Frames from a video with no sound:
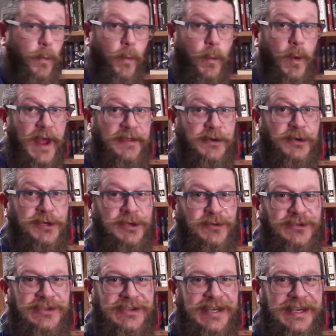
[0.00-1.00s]
whether you
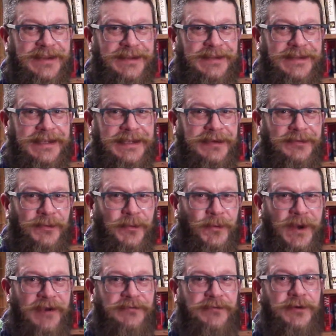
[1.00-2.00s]
see that the
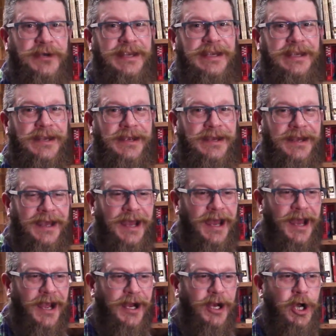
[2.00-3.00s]
referee
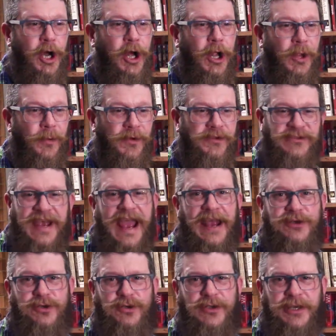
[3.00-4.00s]
call was
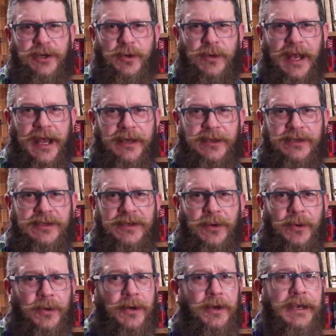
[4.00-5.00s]
actually correct
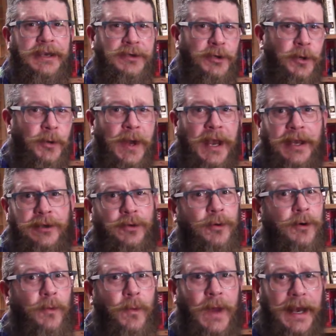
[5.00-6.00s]
or incorrect
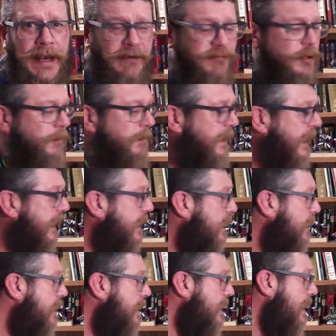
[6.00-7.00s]
or whatever. But
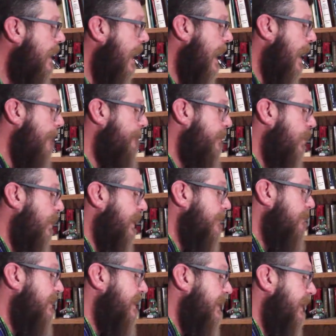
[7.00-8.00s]

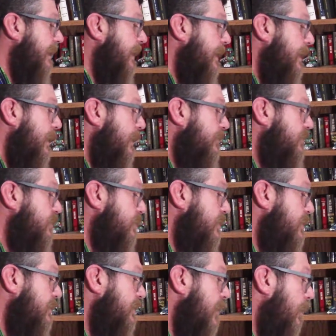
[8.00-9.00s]
point being, do
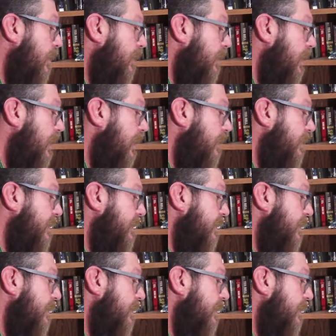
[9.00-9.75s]
you go along with the